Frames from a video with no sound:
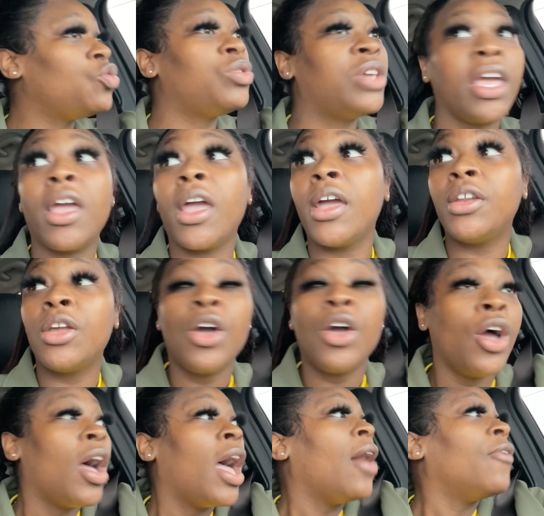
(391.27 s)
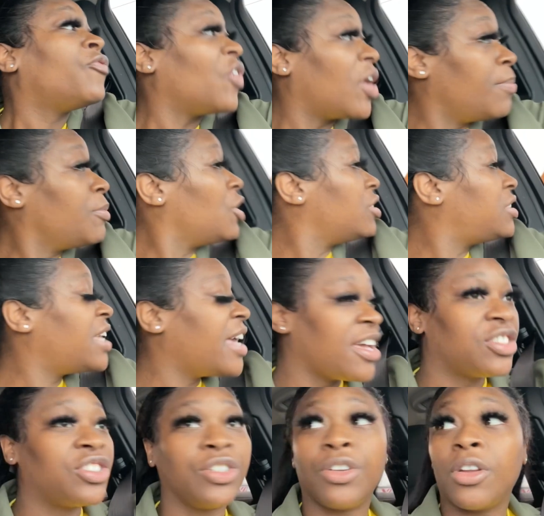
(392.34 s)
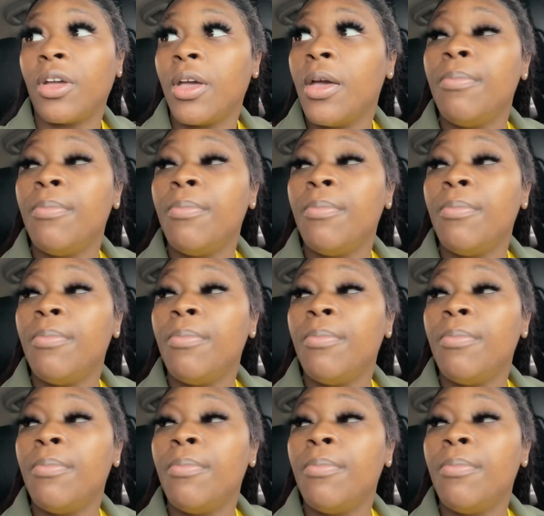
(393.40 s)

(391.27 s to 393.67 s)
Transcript: can from your tester,